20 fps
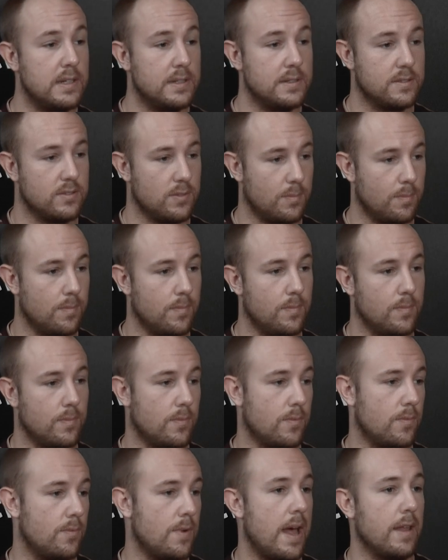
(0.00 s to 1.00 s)
some
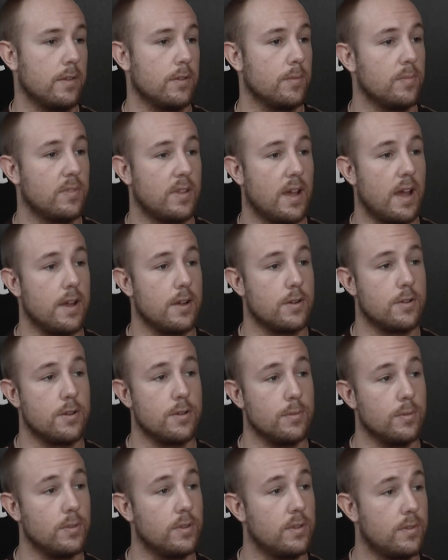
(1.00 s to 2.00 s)
random tier
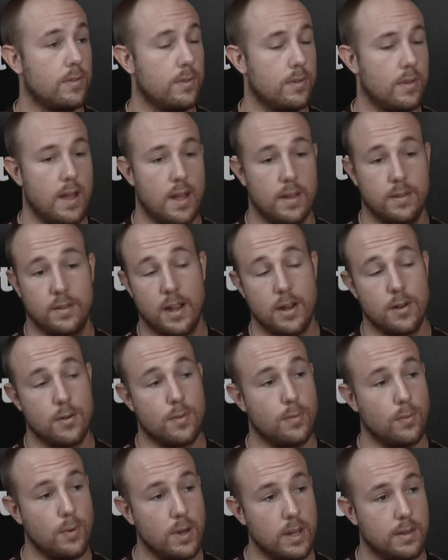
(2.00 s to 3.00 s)
2, tier
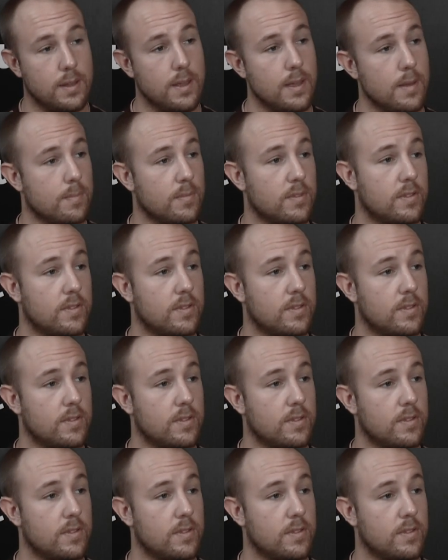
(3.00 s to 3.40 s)
3 team.